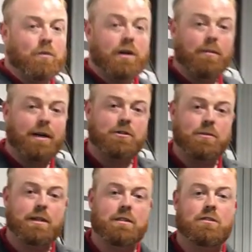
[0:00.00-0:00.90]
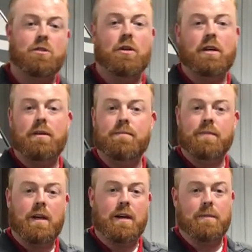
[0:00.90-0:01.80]
where your bedroom is so you can
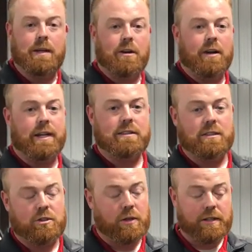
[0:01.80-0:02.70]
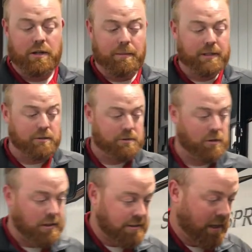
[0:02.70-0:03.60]
um, enter and exit straight to your bedroom.
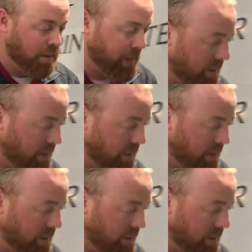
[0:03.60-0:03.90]
So let's head up